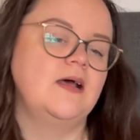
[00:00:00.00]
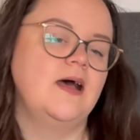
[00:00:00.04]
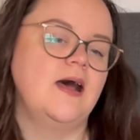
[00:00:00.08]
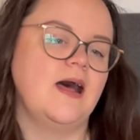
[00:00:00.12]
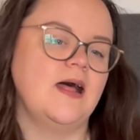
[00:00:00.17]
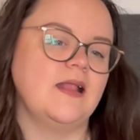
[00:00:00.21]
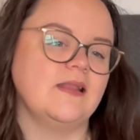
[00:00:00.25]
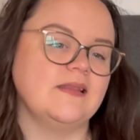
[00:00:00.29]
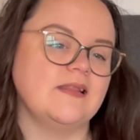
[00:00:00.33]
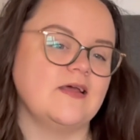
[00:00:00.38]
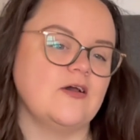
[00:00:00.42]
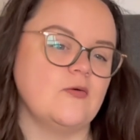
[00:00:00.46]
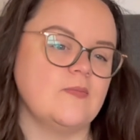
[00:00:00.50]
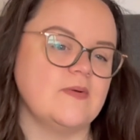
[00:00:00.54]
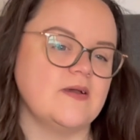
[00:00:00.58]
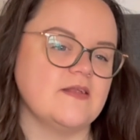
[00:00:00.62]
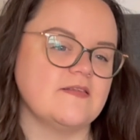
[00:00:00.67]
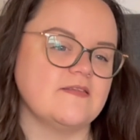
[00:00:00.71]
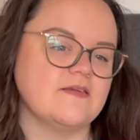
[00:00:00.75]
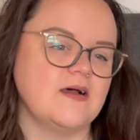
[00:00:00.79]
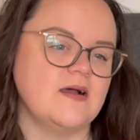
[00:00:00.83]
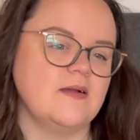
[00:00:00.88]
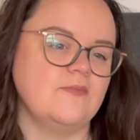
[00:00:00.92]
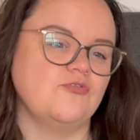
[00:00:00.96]
a little bit of
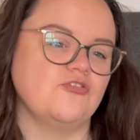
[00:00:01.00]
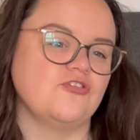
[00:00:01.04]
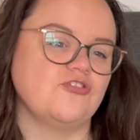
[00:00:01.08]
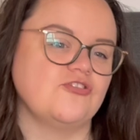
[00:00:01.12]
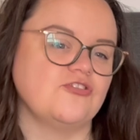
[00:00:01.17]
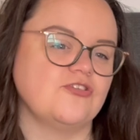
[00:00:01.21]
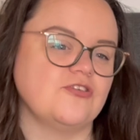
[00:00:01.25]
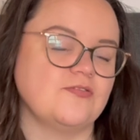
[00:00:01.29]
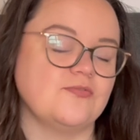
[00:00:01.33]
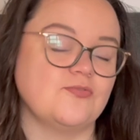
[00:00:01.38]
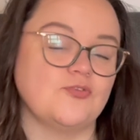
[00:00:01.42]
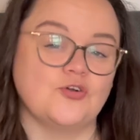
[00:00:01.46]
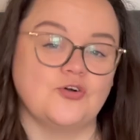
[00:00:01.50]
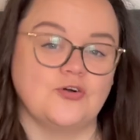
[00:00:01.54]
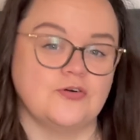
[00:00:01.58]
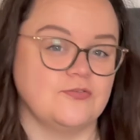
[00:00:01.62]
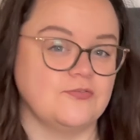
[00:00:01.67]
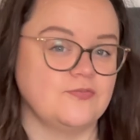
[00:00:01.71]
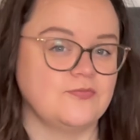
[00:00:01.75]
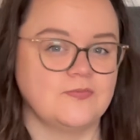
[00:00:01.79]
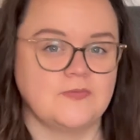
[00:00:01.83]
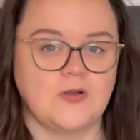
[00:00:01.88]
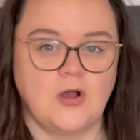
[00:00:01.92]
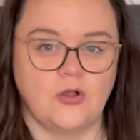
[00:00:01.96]
time just to sort of
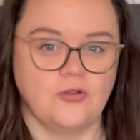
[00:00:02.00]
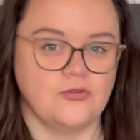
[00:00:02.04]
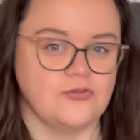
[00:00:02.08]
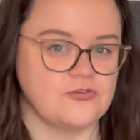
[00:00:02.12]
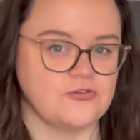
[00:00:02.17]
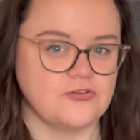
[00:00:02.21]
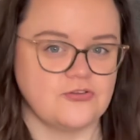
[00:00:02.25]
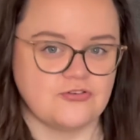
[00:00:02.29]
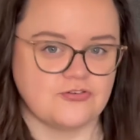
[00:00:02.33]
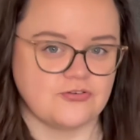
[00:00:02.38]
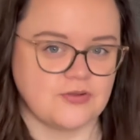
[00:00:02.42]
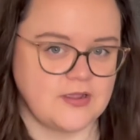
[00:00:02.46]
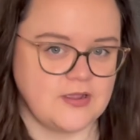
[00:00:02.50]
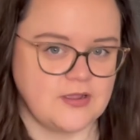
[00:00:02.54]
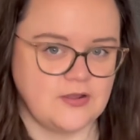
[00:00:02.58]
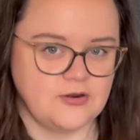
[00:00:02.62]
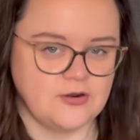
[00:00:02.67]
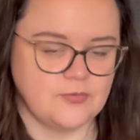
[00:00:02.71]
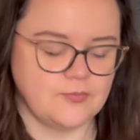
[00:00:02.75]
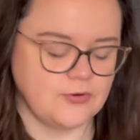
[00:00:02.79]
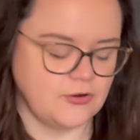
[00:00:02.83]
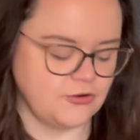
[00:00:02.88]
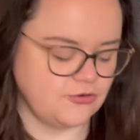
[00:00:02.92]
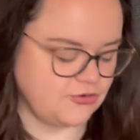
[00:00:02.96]
concentrate on a
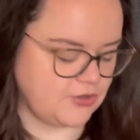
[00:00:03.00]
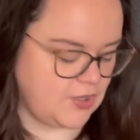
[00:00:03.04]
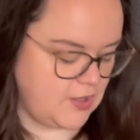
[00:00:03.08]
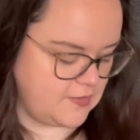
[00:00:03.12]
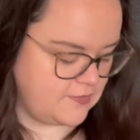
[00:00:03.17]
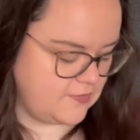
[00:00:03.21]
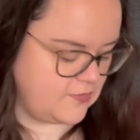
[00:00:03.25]
project.